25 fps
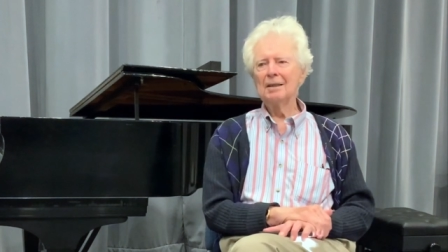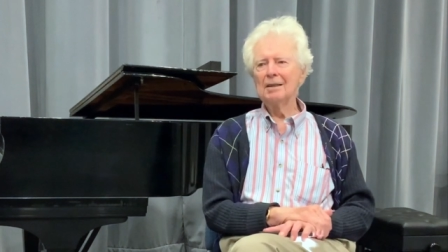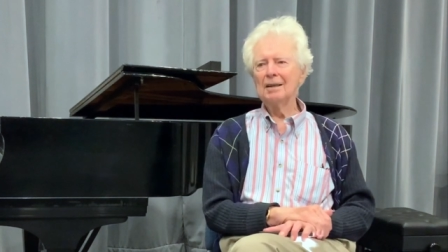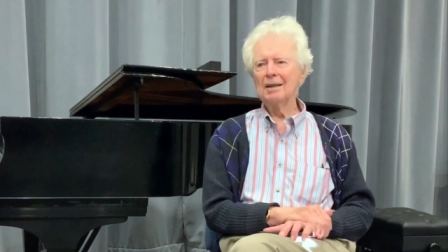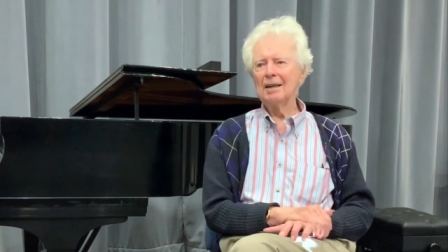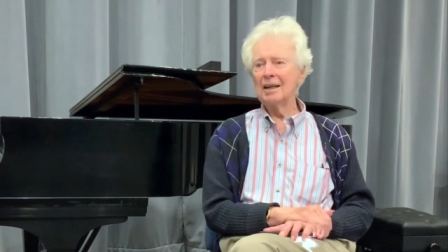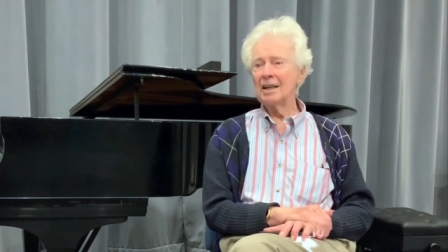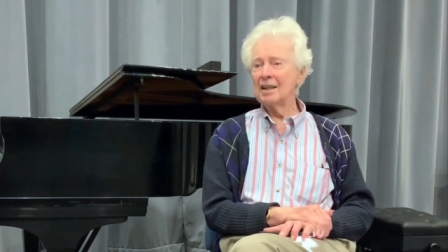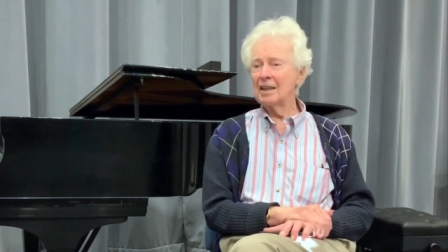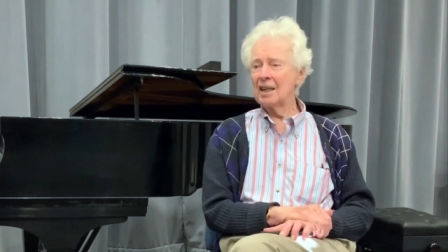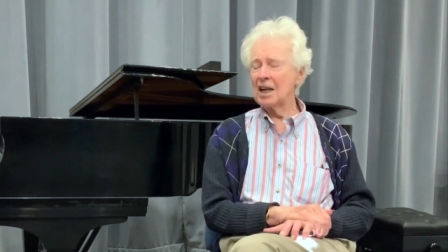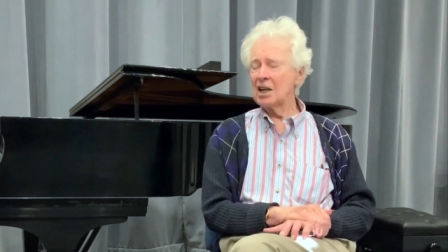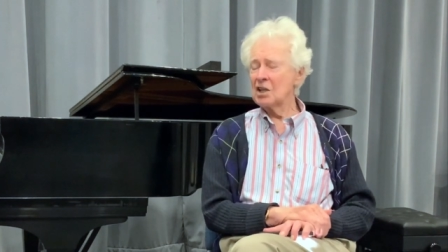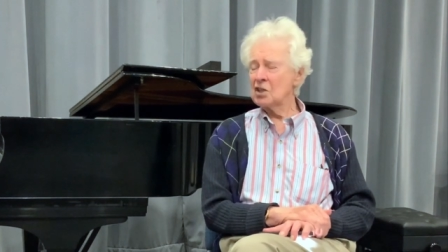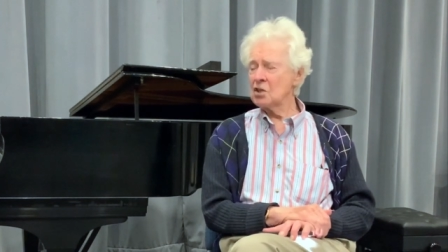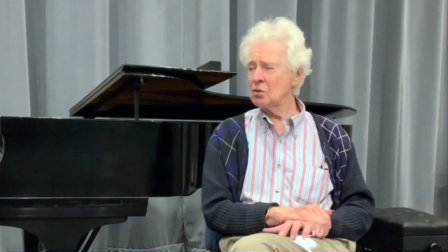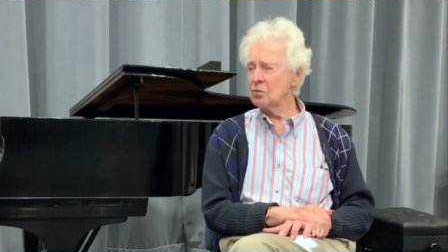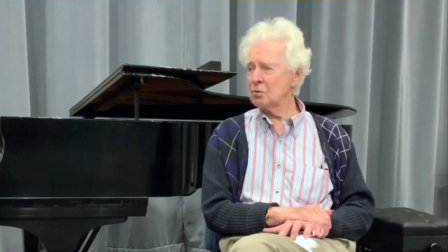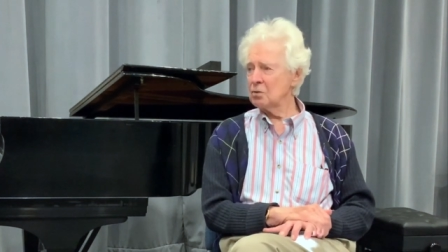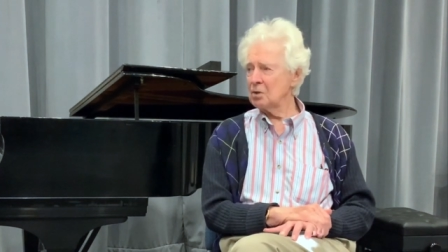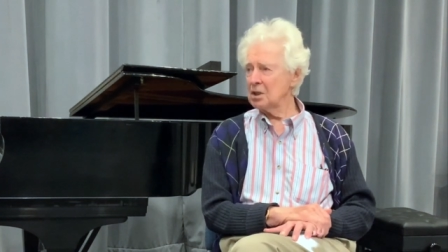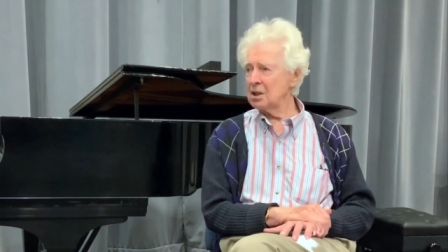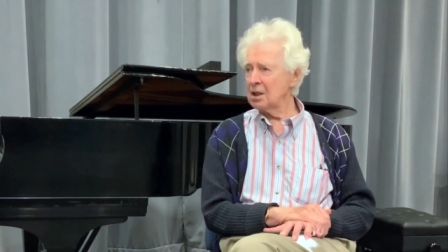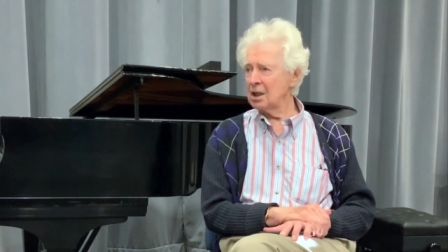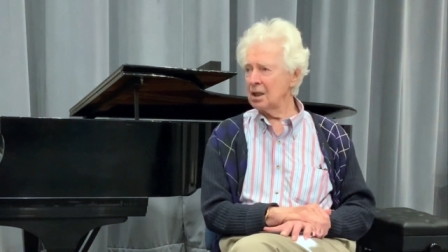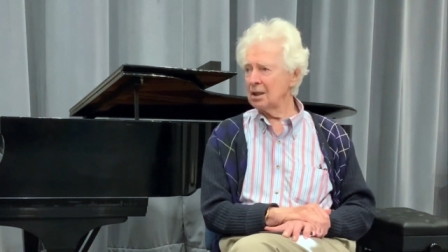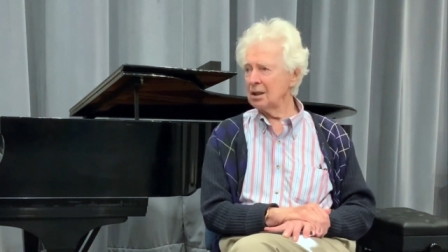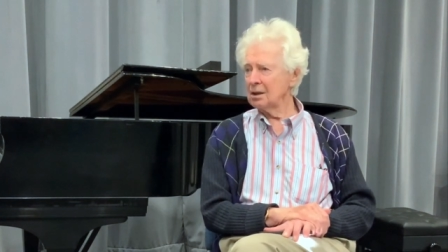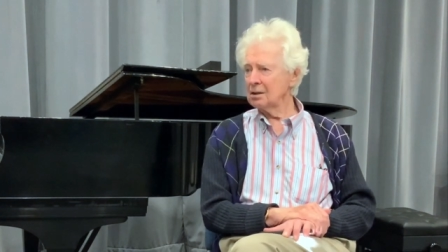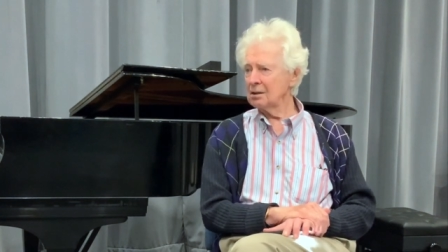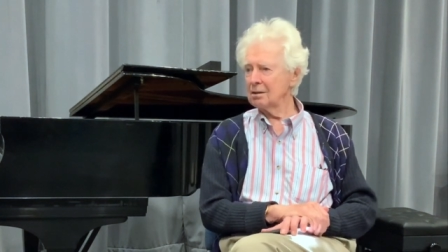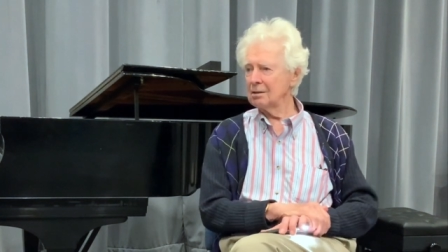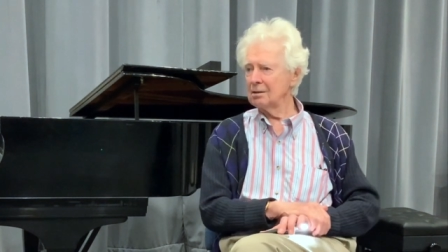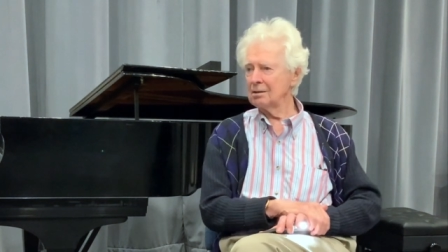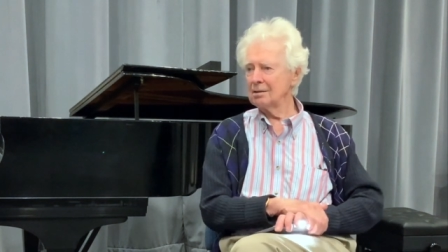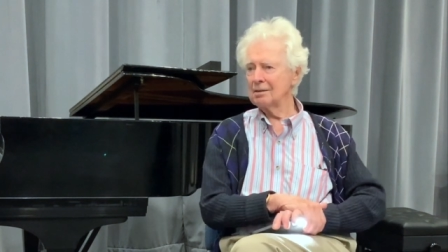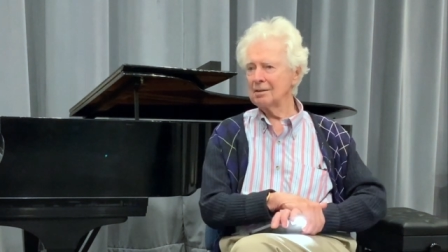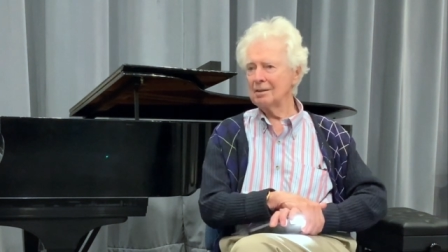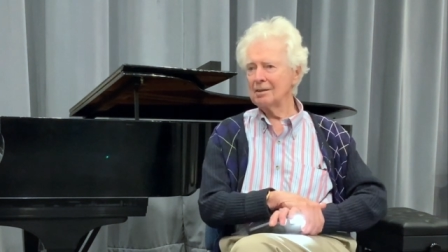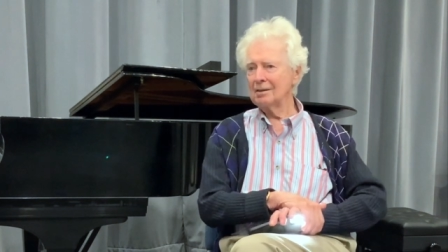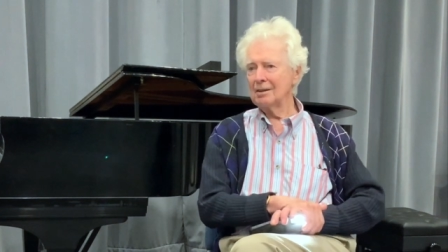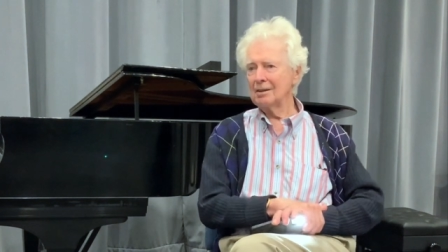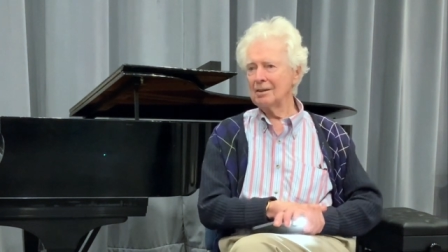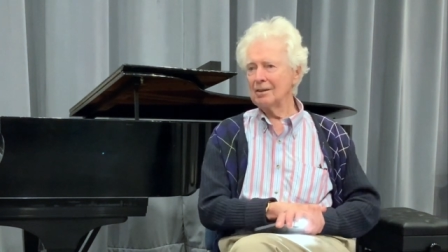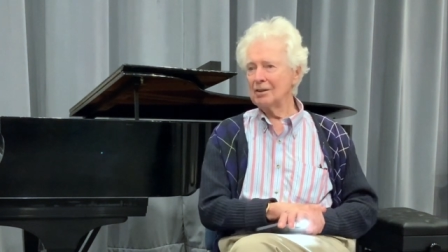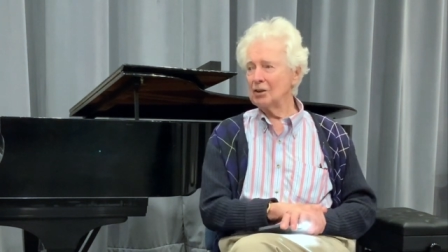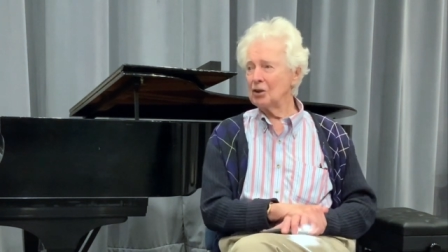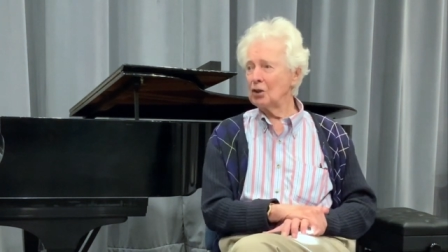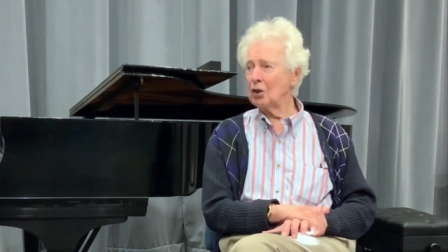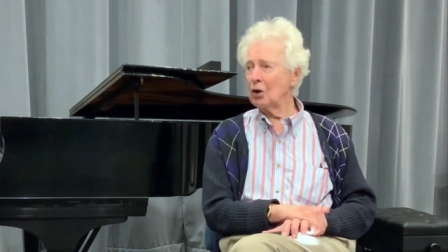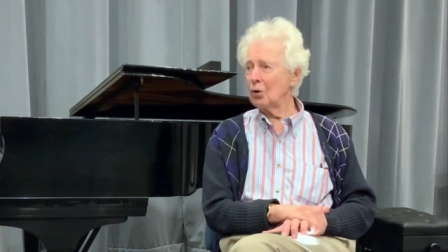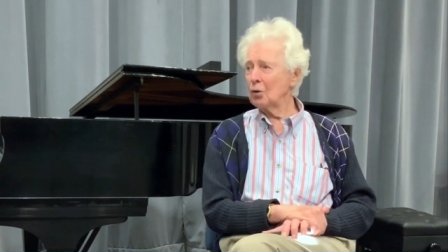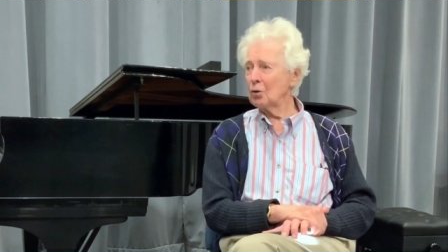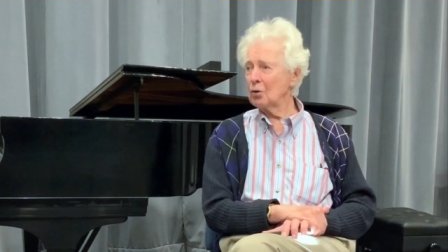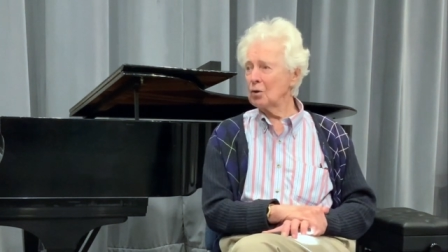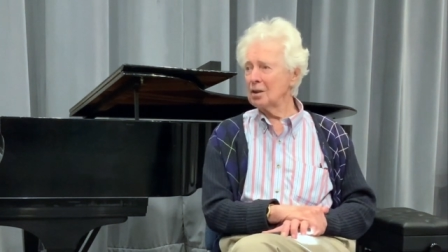and as a result, no